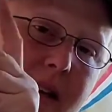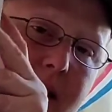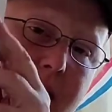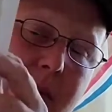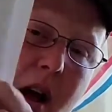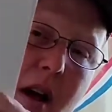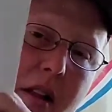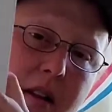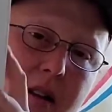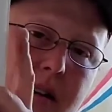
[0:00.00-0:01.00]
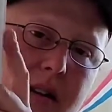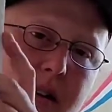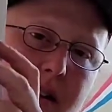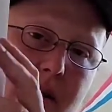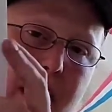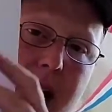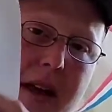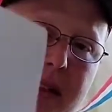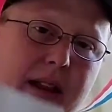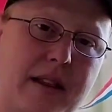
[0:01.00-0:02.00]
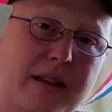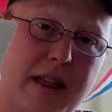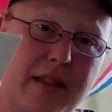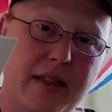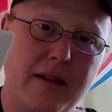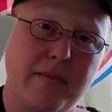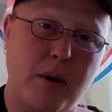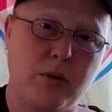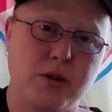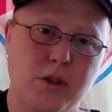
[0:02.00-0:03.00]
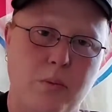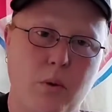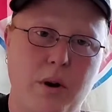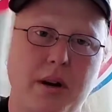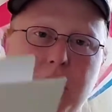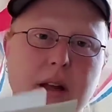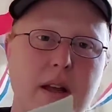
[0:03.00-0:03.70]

smaller, okay, than the poster board,